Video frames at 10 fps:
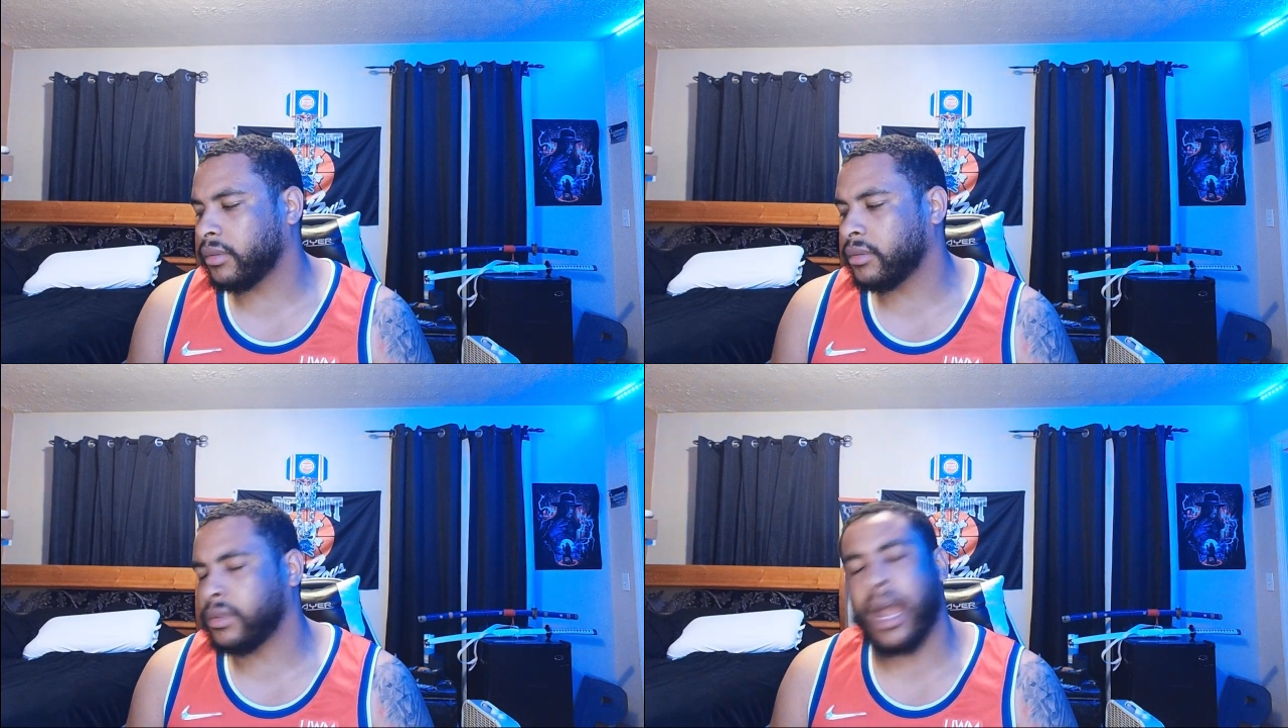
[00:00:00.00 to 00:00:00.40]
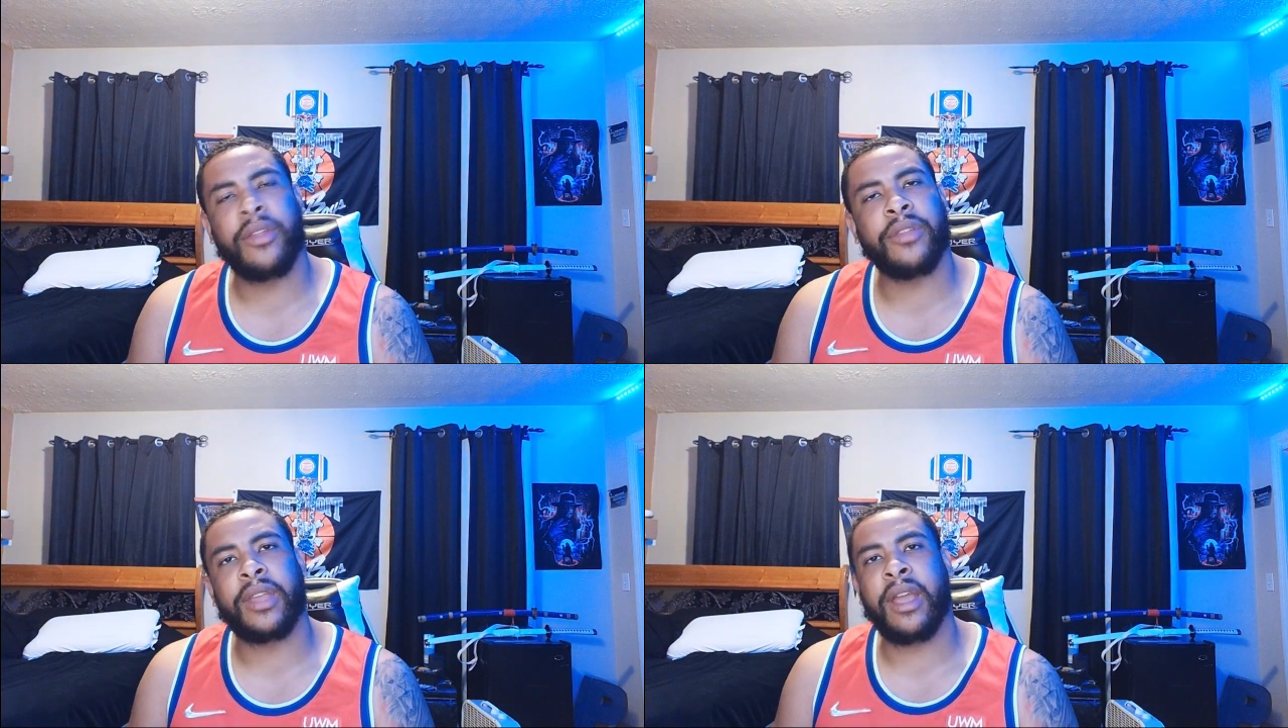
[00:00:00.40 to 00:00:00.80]
now
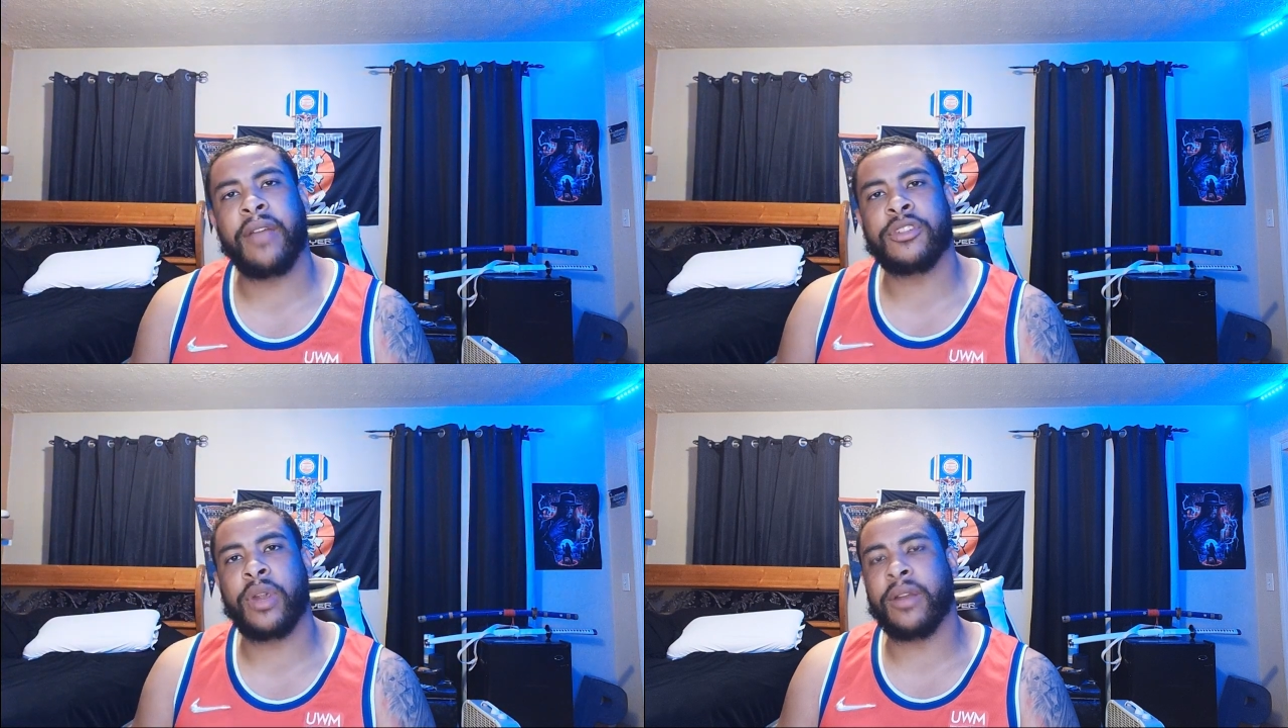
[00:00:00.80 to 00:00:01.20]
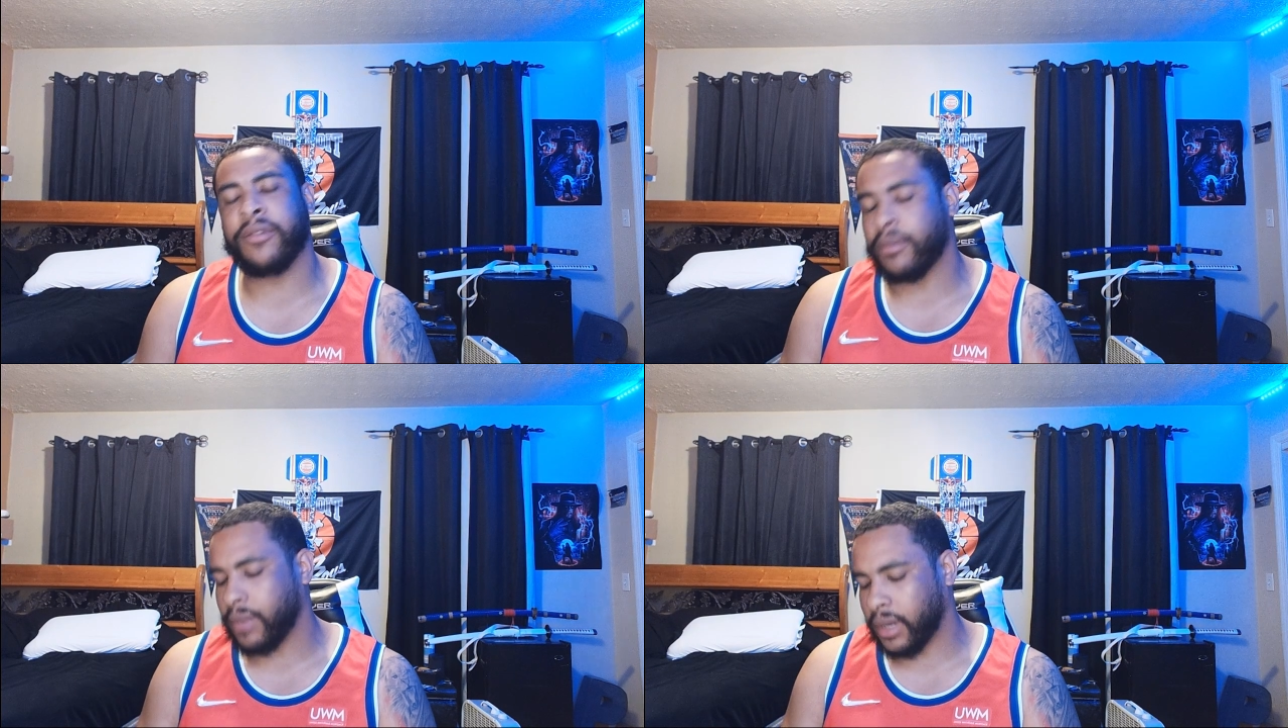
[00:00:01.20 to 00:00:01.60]
that they have traded
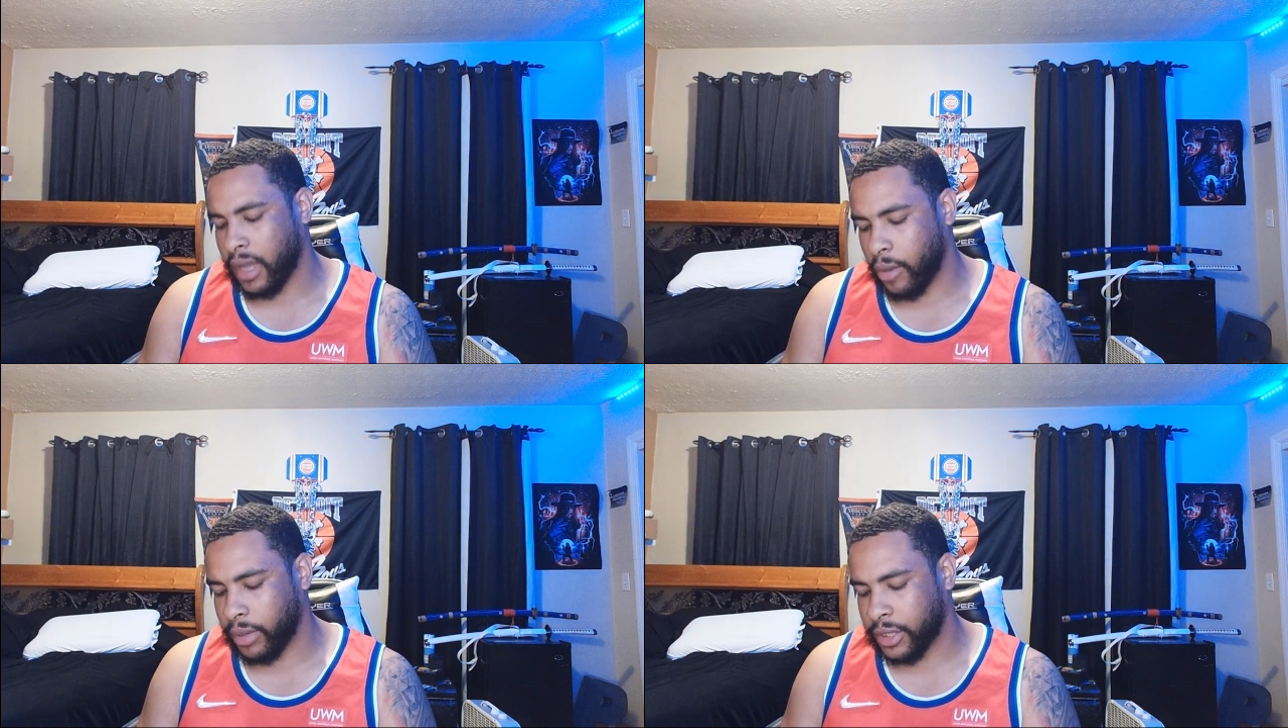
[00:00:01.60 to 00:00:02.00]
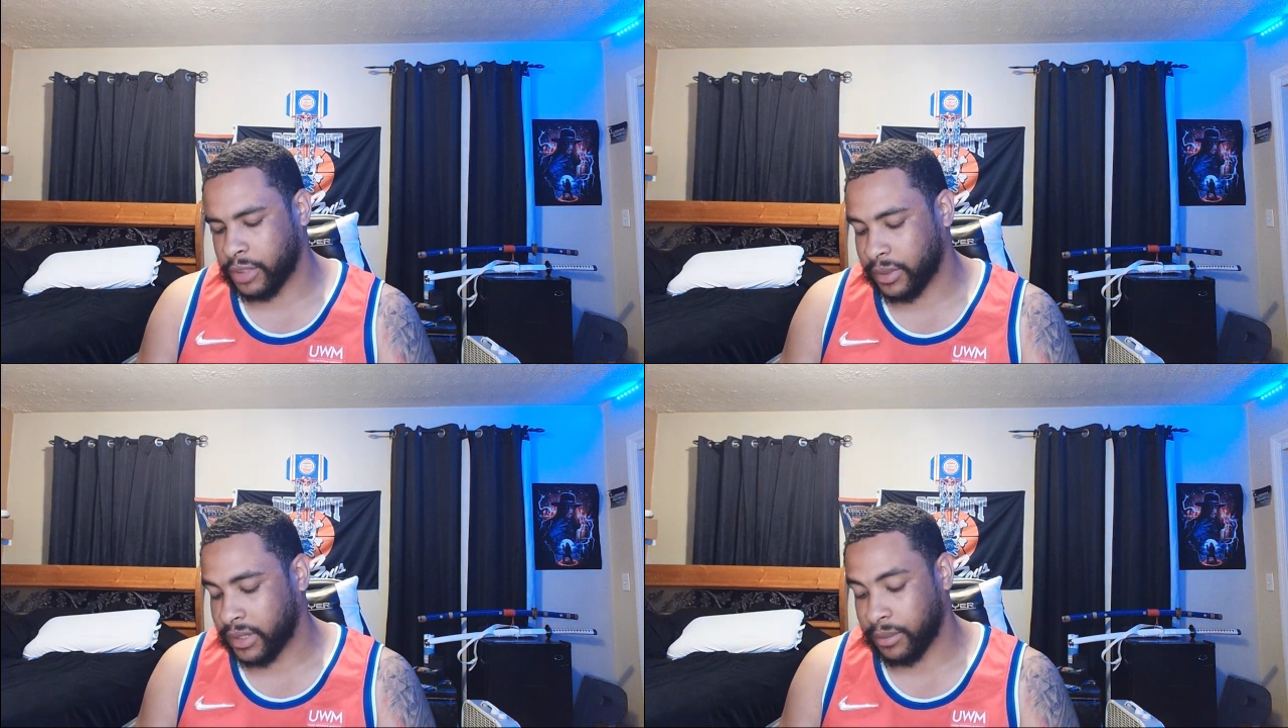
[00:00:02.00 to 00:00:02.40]
for Mikal Bridges.
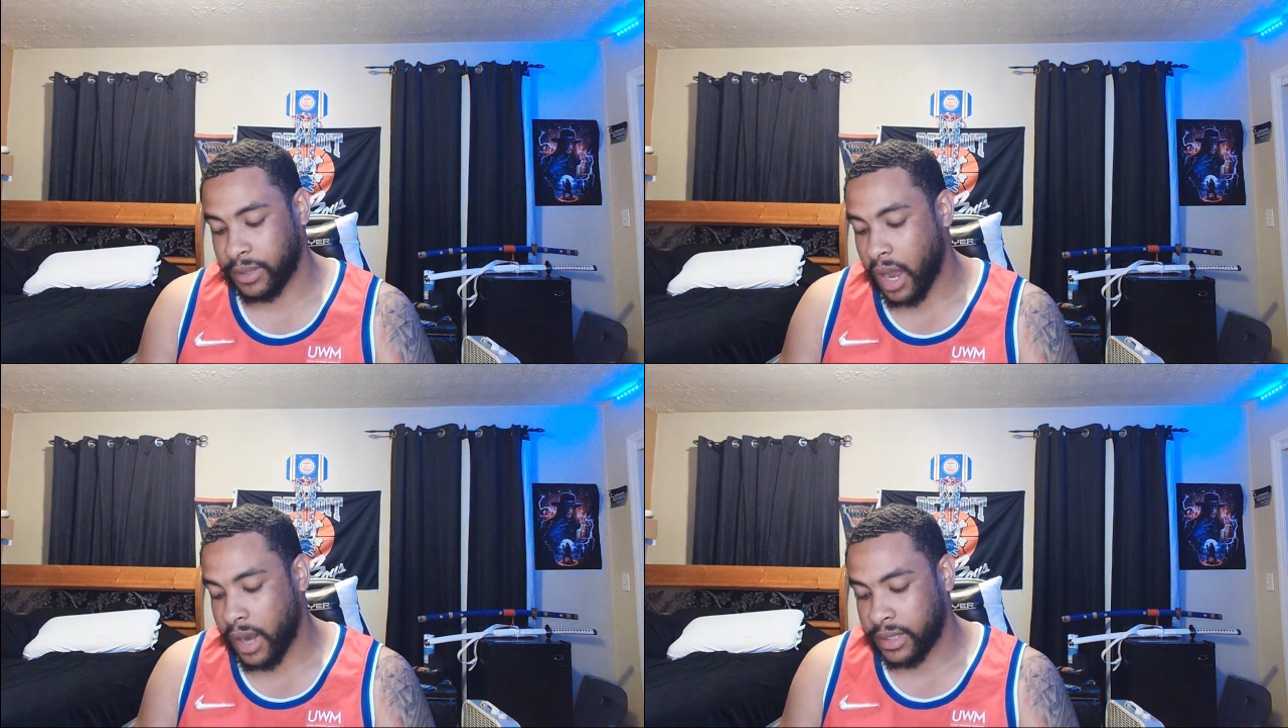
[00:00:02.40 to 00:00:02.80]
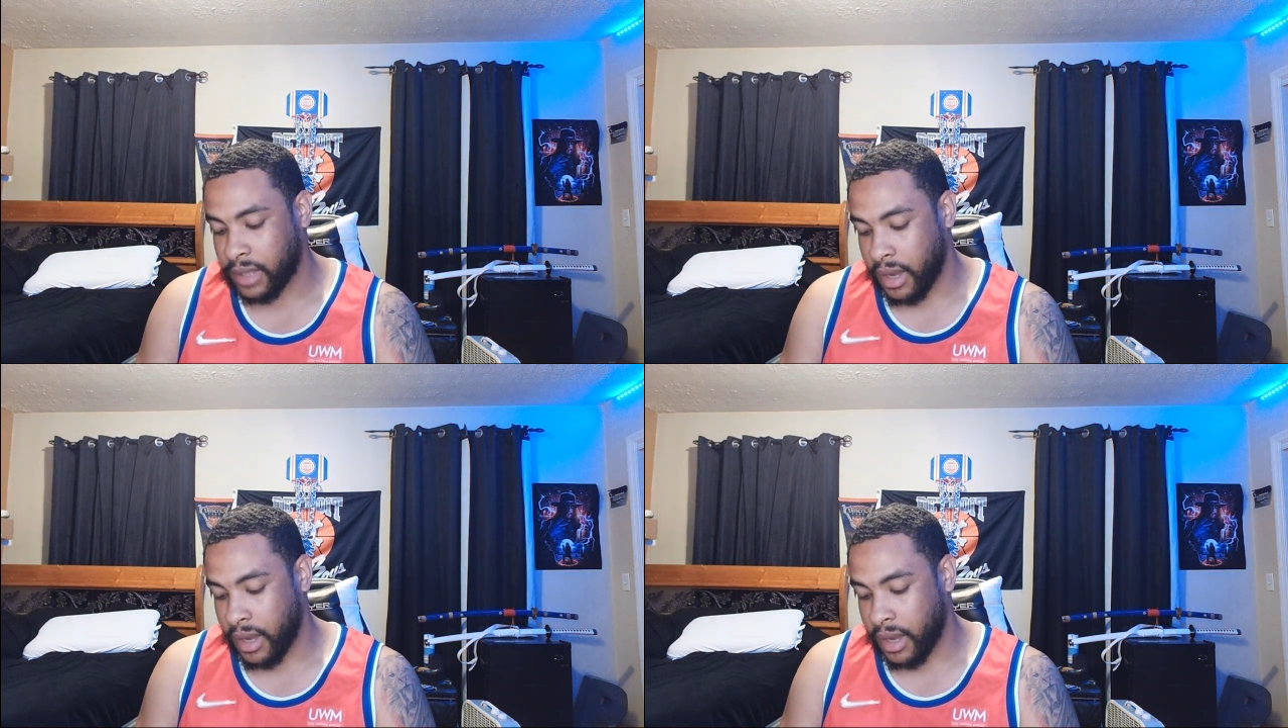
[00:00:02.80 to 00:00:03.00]
But to be honest,